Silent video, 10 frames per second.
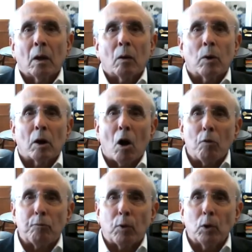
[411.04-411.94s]
We're
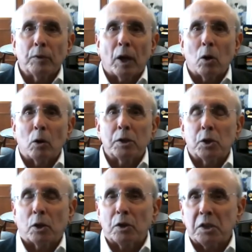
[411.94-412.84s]
hopeful not only
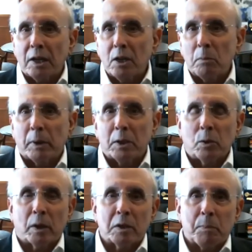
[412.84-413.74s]
to continue, but
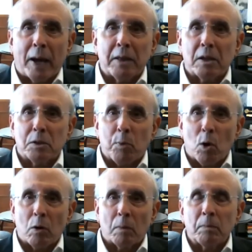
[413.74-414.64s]
to expand this
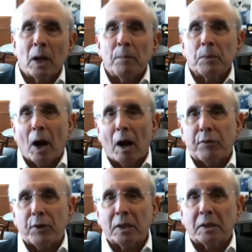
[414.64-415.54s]
program,
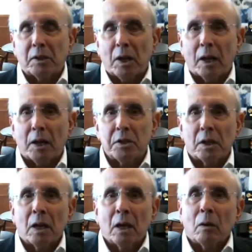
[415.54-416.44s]
offering
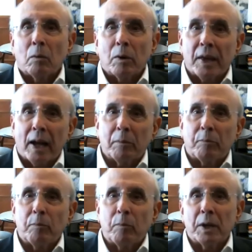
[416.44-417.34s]
technology with
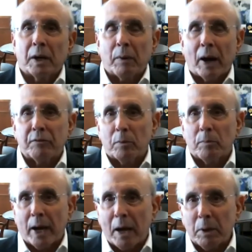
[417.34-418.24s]
help with a grant from
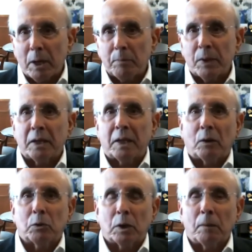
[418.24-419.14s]
Miami-Dade
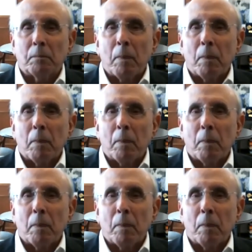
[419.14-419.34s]
County.